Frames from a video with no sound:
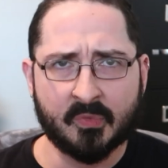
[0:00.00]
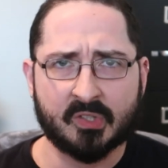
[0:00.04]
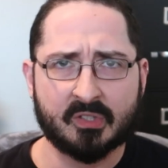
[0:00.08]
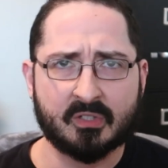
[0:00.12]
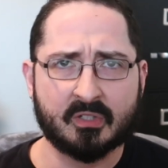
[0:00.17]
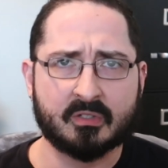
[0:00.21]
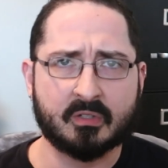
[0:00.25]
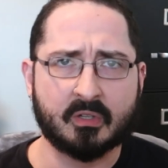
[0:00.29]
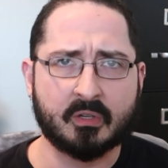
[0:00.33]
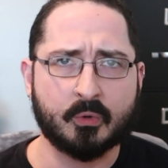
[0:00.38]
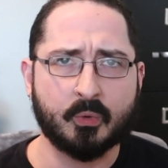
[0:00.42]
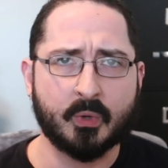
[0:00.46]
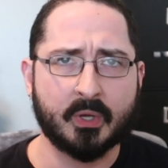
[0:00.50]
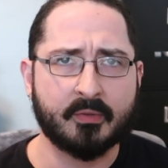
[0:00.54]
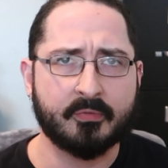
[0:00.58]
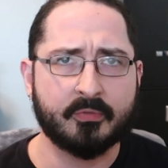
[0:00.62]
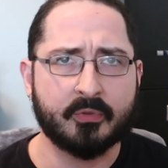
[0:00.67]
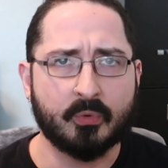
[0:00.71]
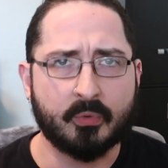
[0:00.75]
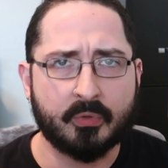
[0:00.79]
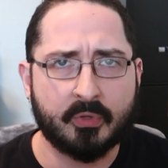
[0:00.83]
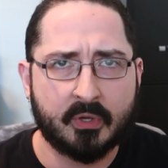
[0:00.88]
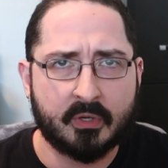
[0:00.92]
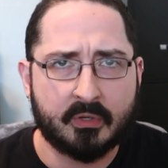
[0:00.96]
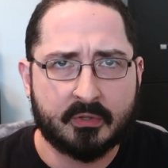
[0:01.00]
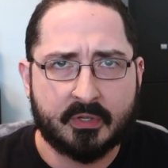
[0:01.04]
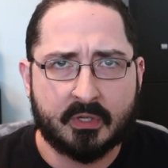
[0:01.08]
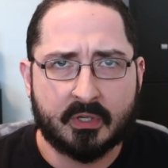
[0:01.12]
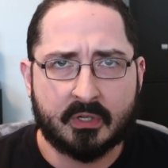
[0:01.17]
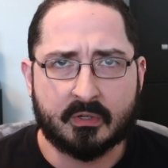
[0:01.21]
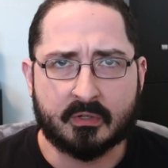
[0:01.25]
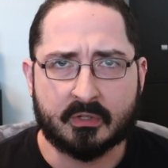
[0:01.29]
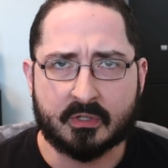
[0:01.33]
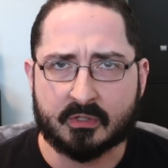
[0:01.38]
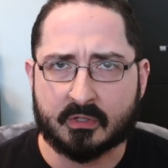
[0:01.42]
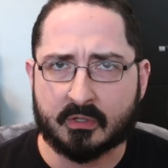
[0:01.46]
Just a quick few things
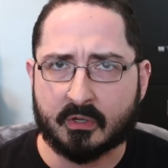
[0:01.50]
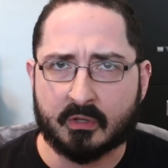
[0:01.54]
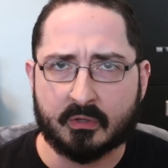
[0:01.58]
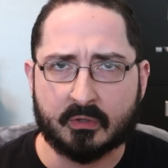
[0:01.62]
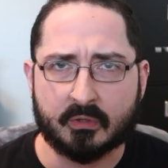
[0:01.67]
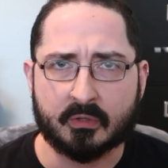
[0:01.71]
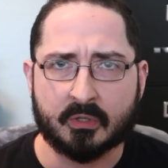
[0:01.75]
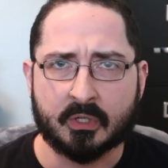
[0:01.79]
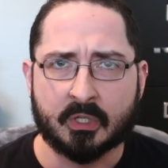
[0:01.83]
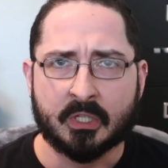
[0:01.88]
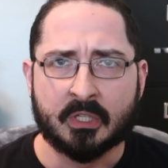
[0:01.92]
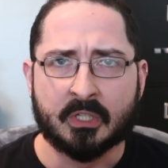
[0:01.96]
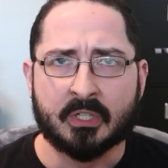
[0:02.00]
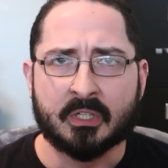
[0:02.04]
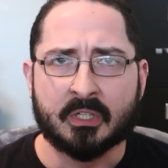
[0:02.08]
here, just another